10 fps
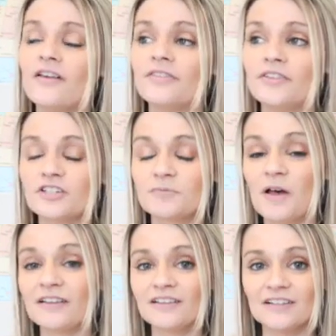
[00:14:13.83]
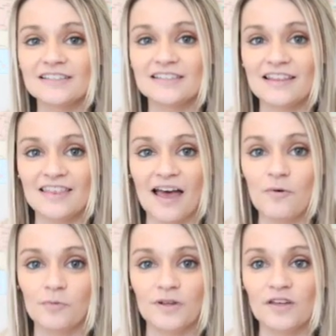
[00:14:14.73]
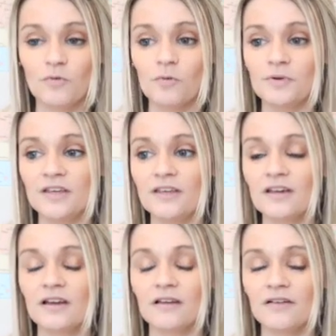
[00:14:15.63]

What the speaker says: their spelling list that week will be